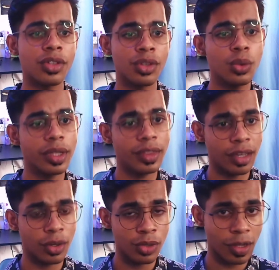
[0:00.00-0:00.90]
you in their
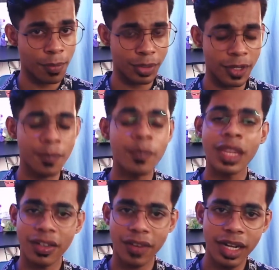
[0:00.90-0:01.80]
own company,
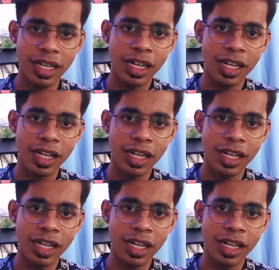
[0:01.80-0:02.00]
right?